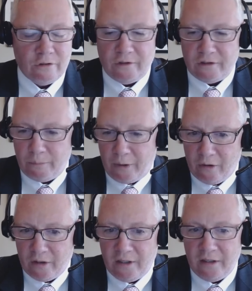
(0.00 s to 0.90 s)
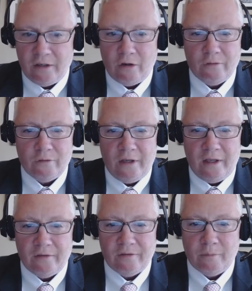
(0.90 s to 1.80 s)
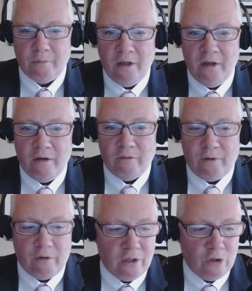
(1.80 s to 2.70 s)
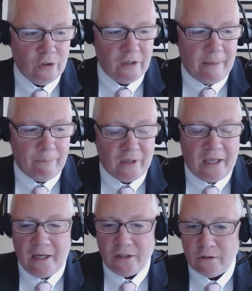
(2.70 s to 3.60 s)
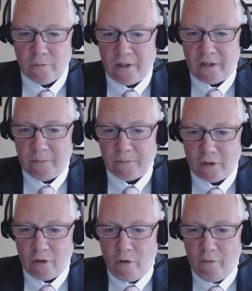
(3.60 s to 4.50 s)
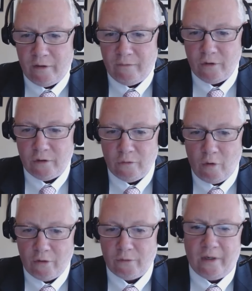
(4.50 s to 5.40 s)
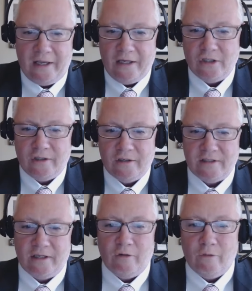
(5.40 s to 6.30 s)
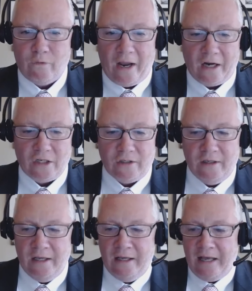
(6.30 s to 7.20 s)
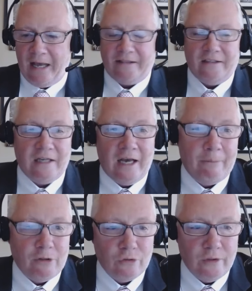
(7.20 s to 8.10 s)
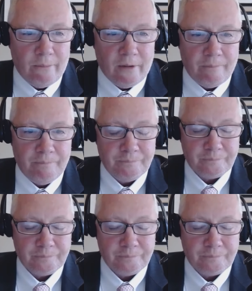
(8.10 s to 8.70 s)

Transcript: So disparity. It also has some very good applications when it comes to COVID. If you could do all the radiation in a single fraction at the time of treatment.